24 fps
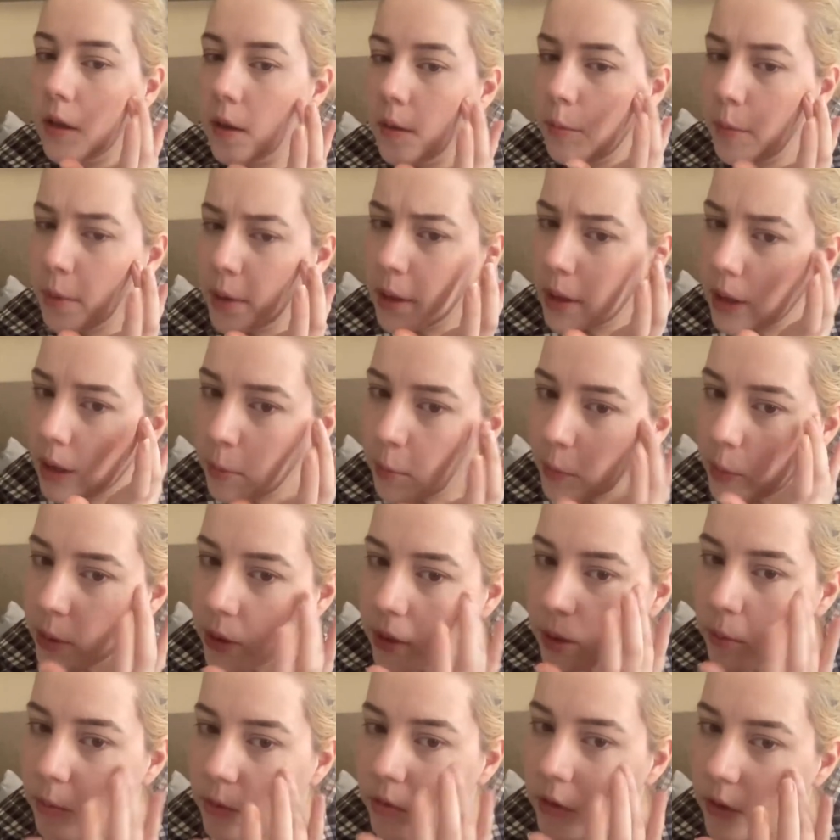My camera
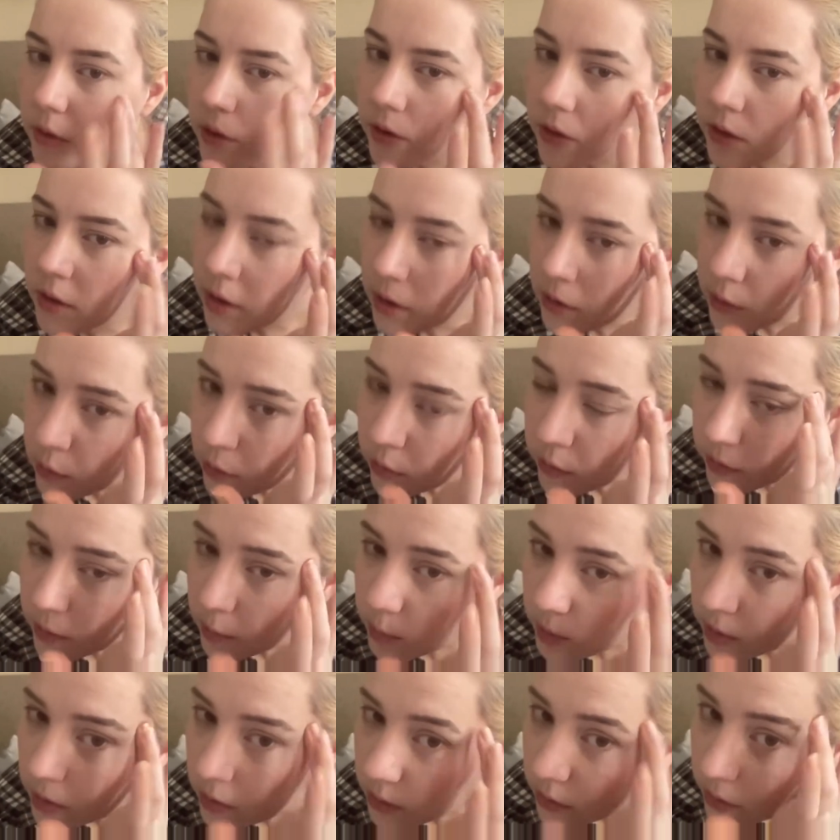keeps trying to turn off, I'm
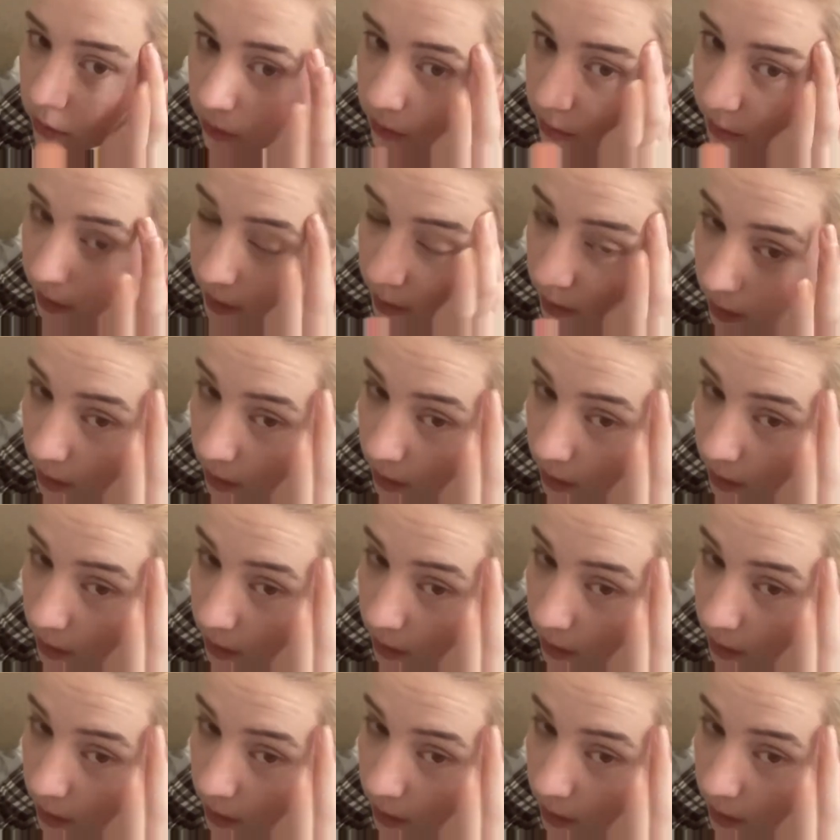so sorry.